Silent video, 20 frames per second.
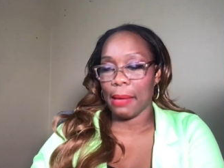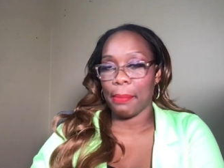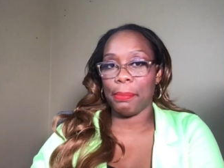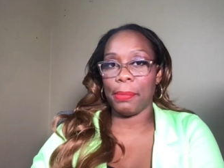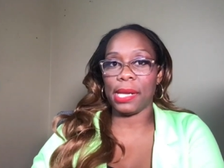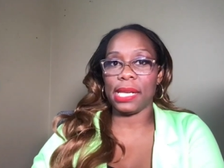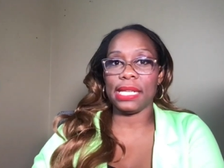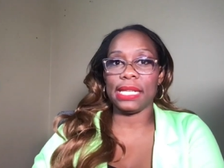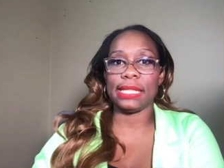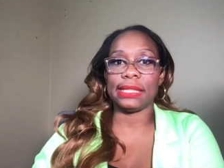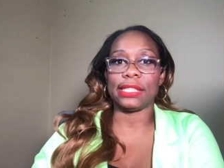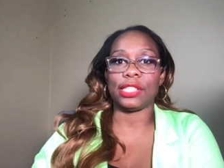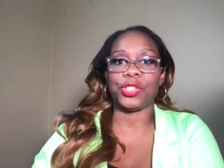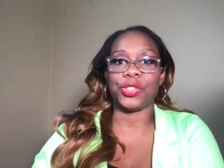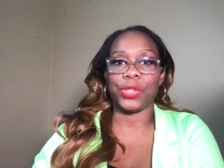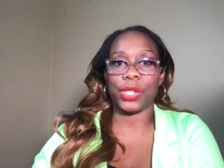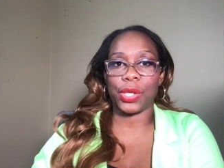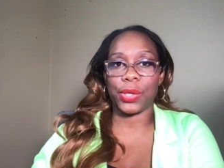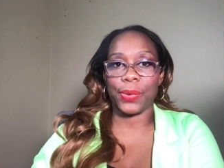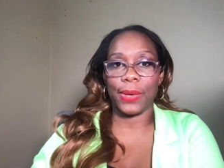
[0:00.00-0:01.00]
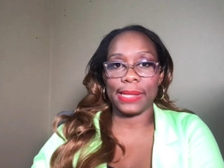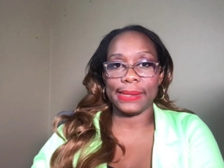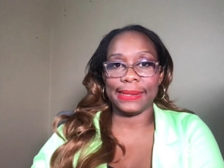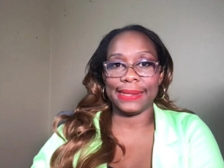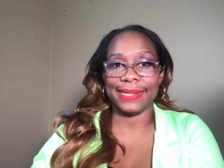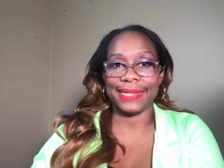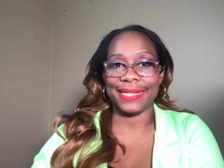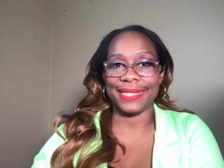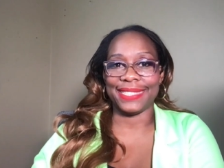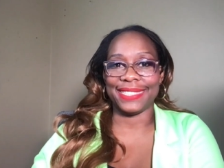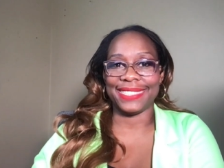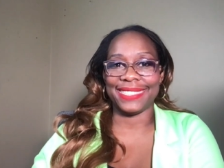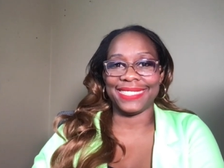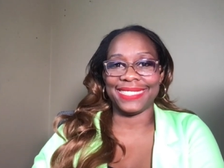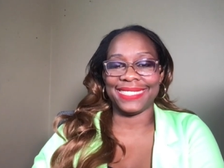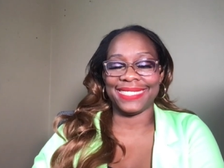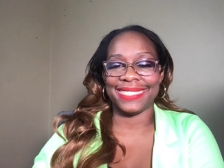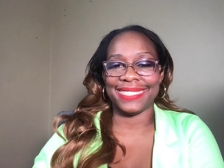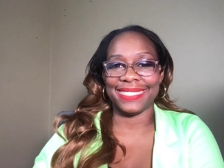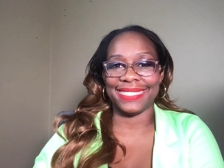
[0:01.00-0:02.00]
But it is a trick question,
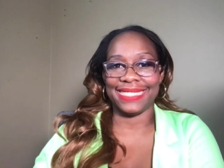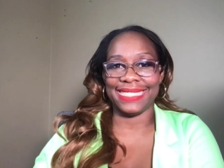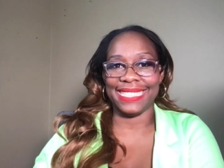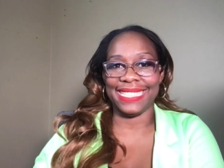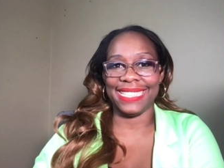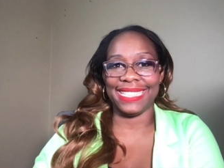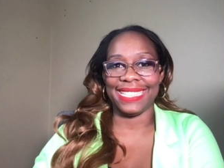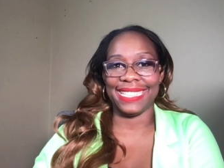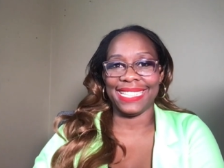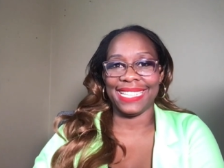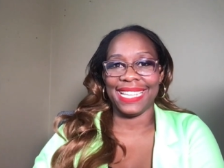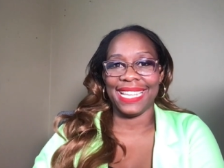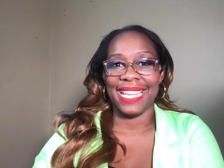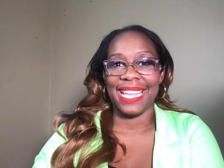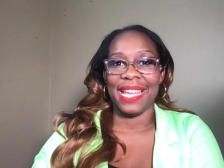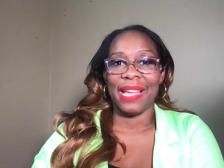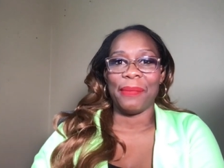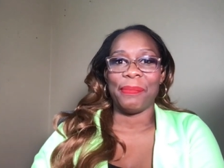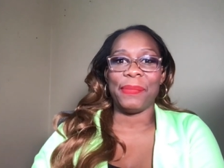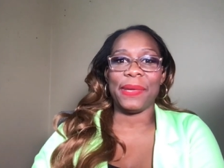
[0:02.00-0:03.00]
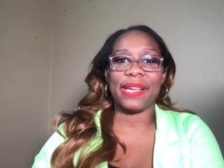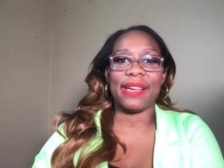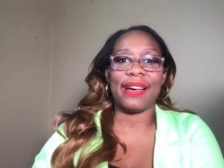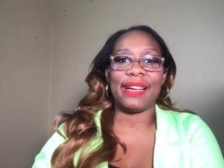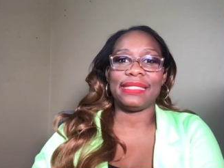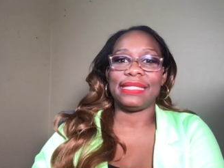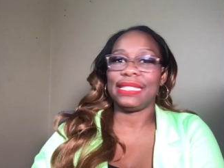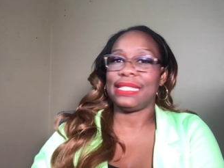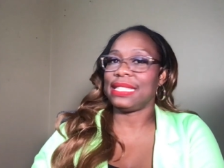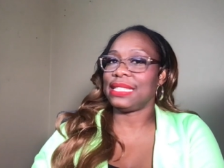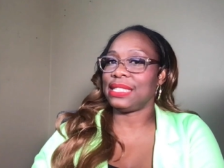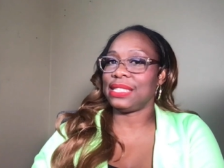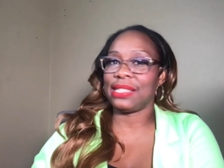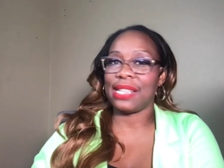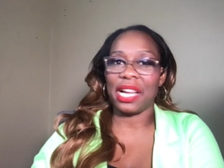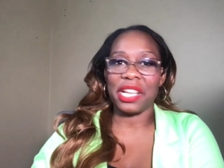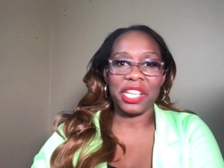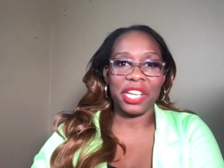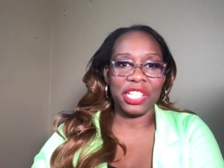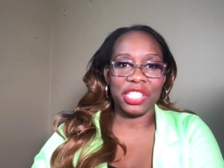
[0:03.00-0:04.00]
see? Because it is
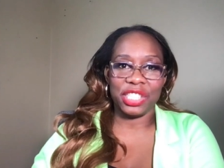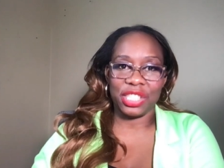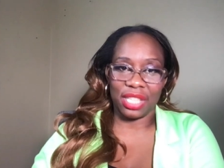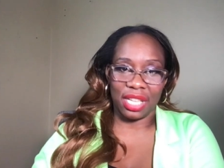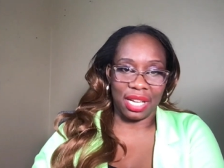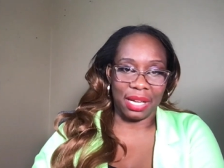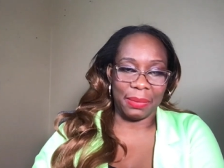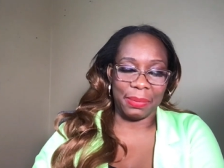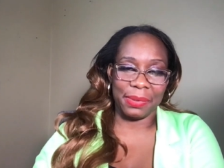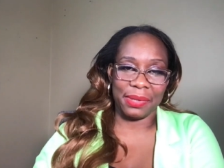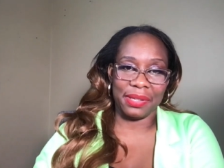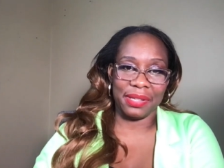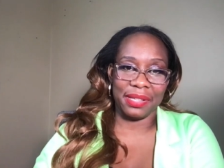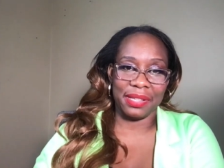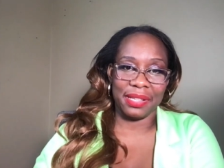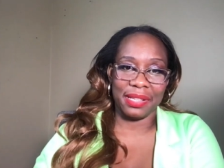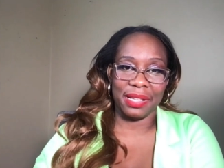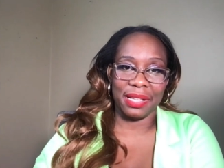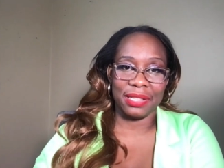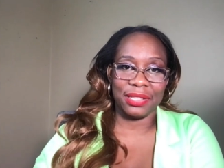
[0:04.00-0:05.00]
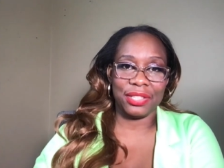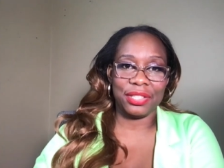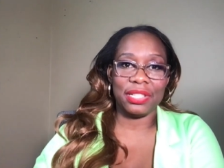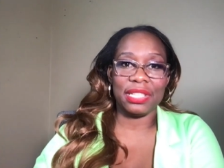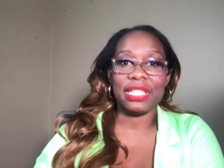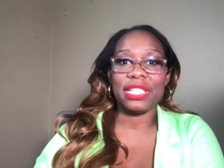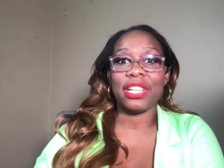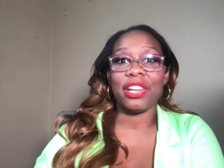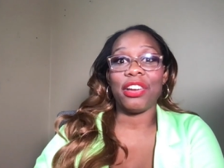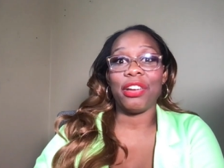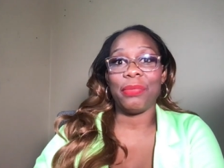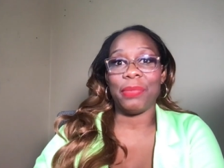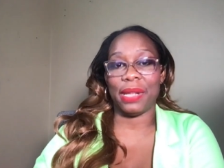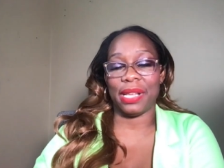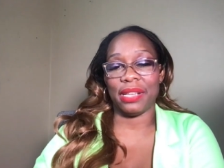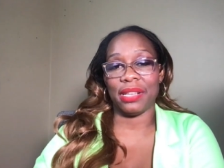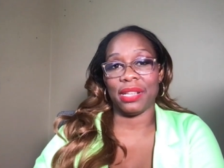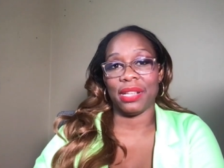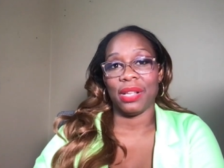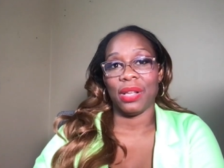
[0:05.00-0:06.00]
not your job to
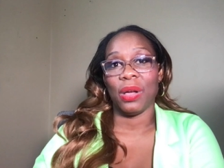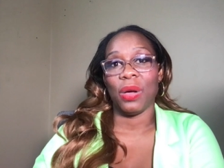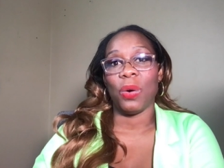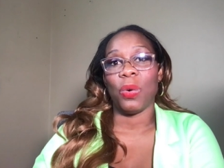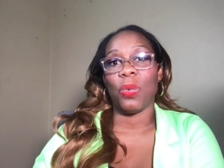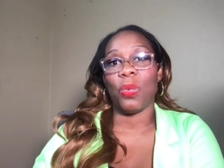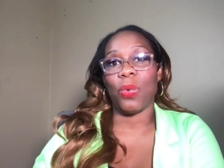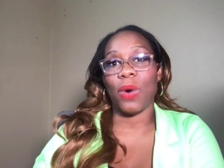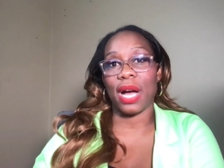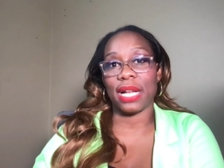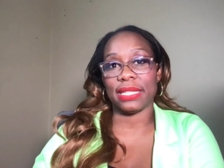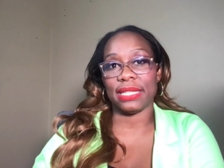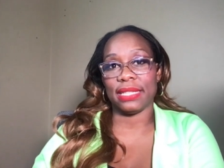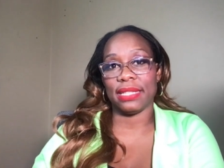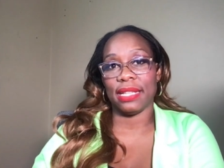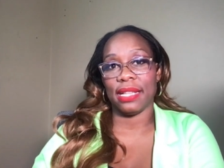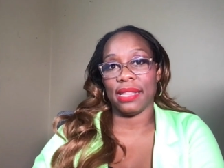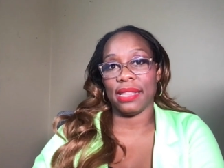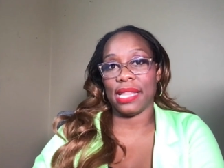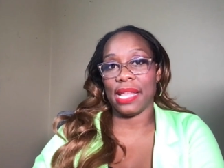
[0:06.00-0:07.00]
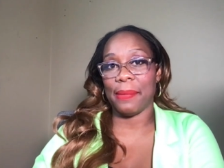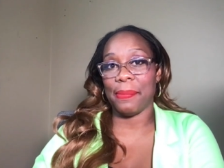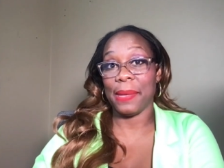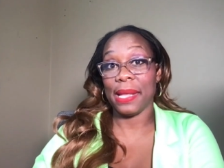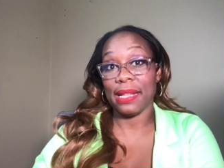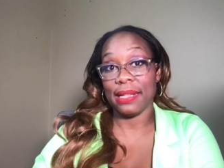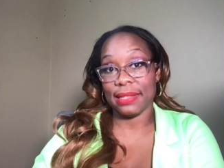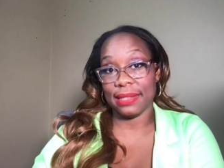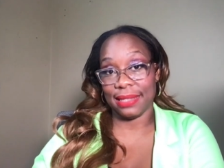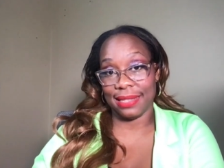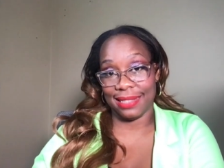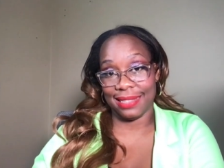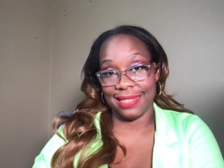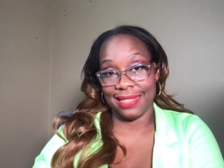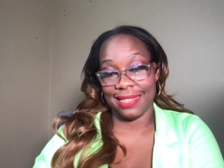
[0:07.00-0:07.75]
determine what they build.